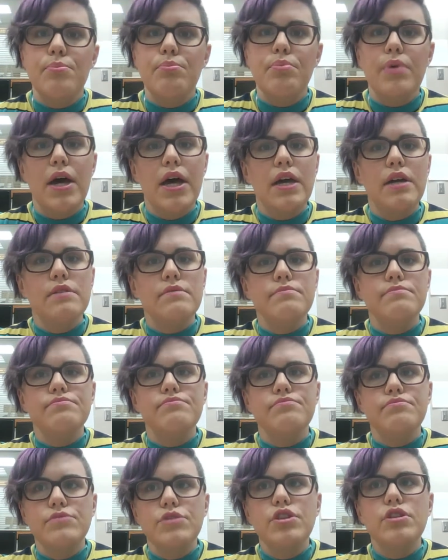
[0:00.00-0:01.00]
but
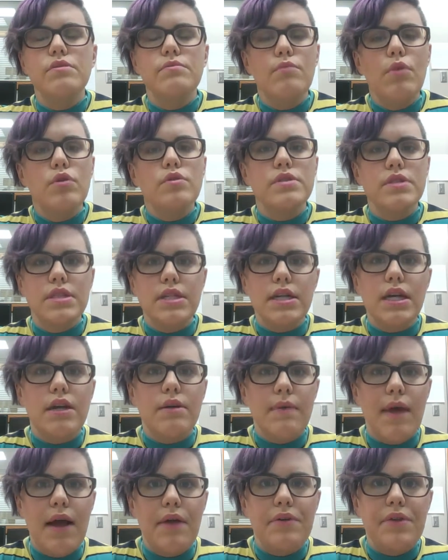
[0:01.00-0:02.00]
you can mostly get
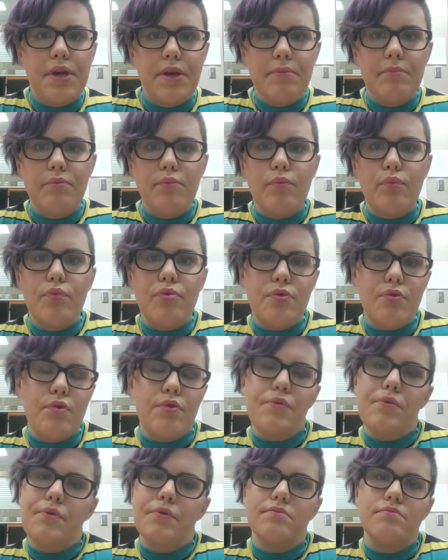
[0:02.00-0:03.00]
around it
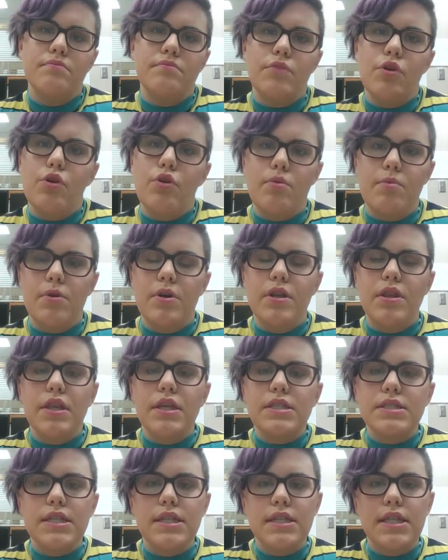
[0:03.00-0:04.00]
through Uber and
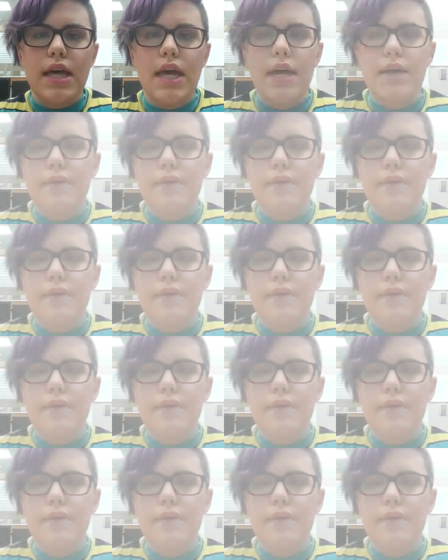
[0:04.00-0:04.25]
things like that.